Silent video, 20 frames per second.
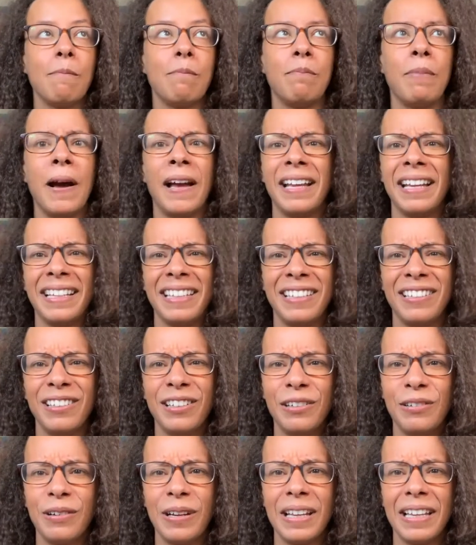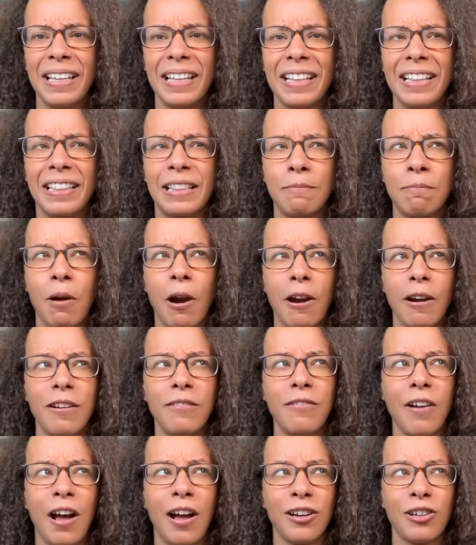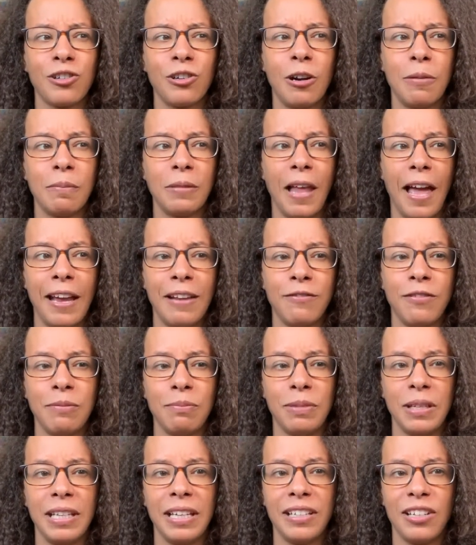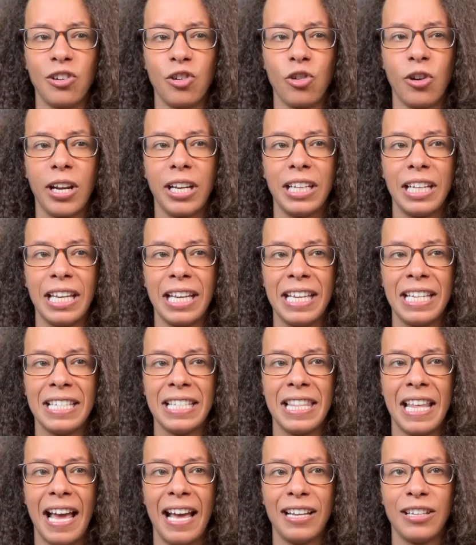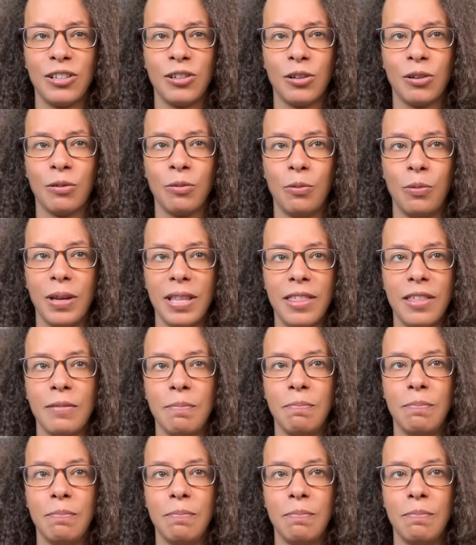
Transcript: but you know, part of ashram life and being in a training is that you're with a